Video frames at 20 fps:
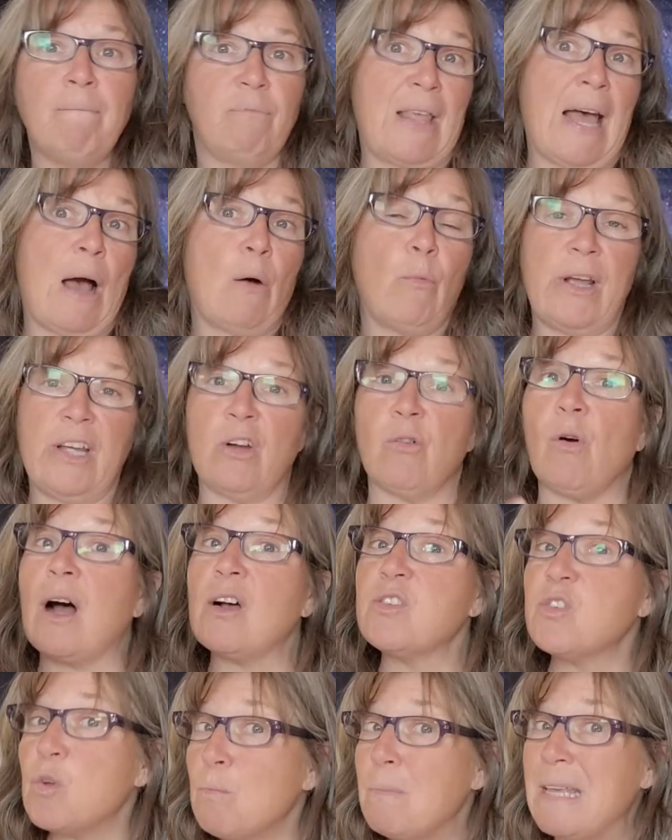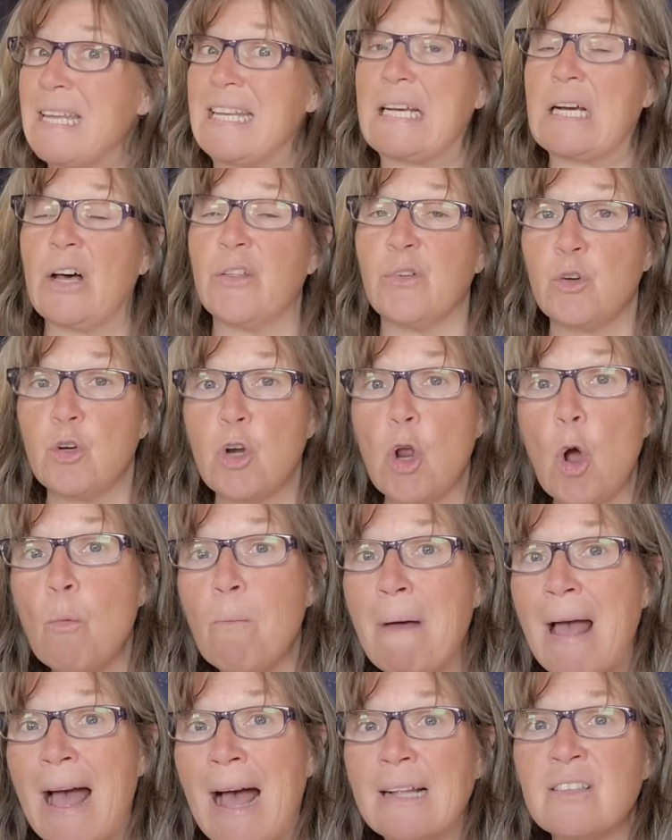That way you're also meeting other
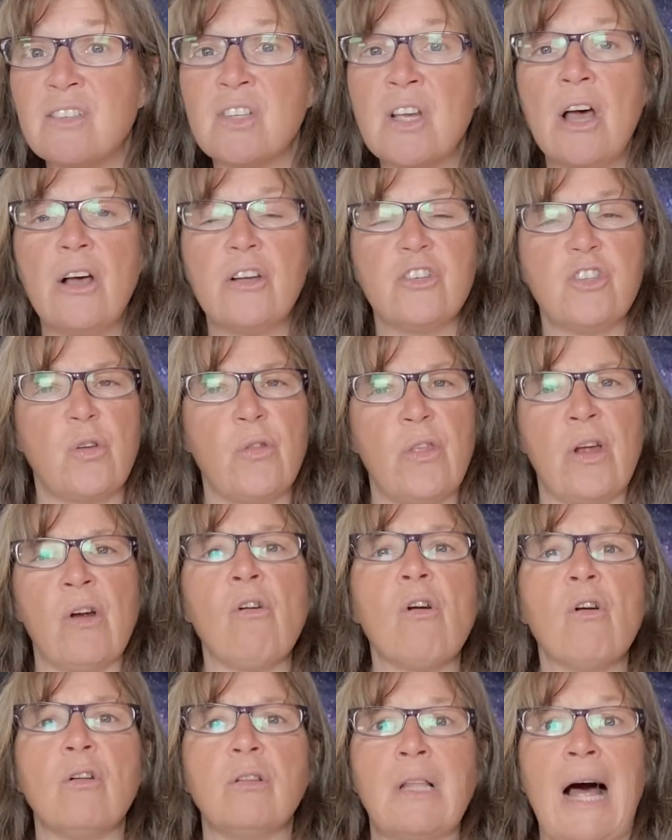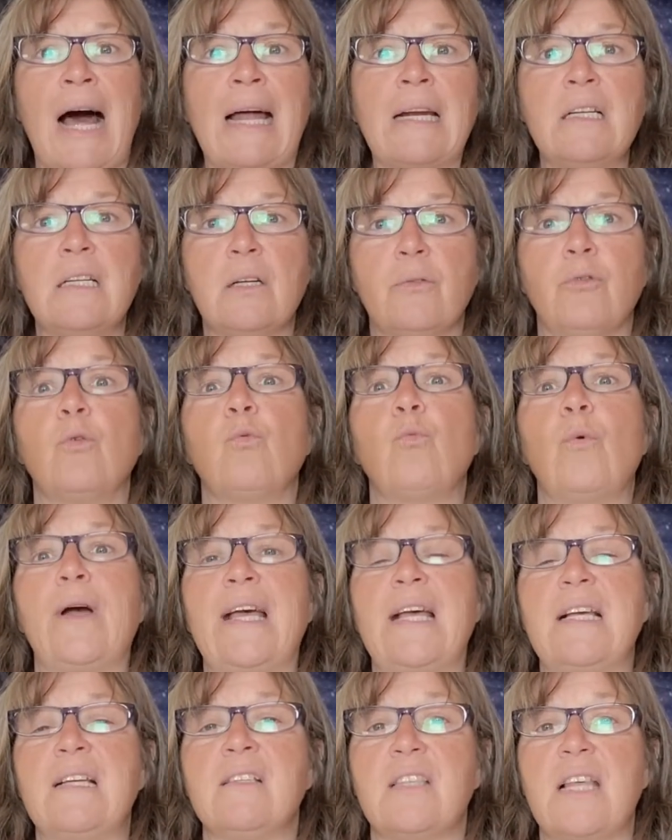nomads. So there are a lot of different
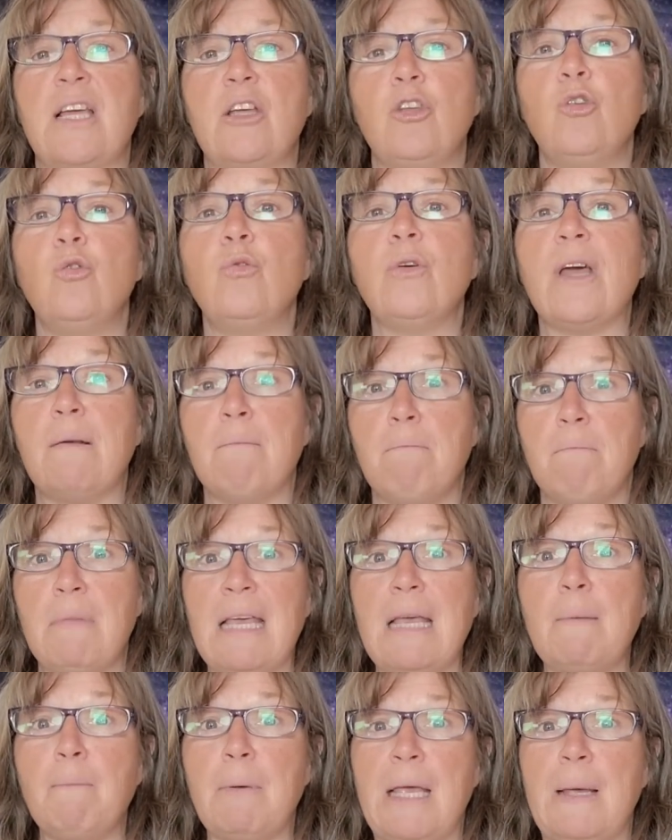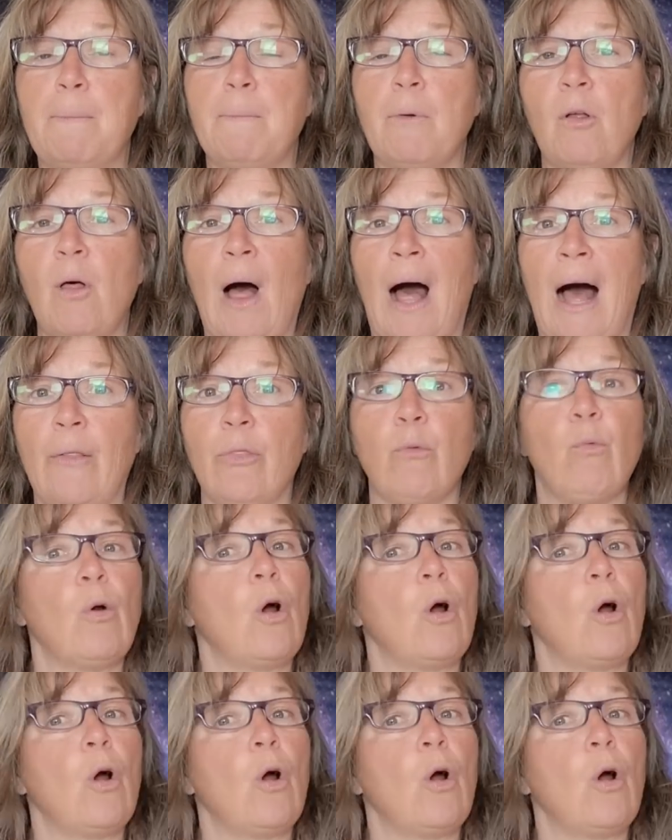ways that you can meet people on the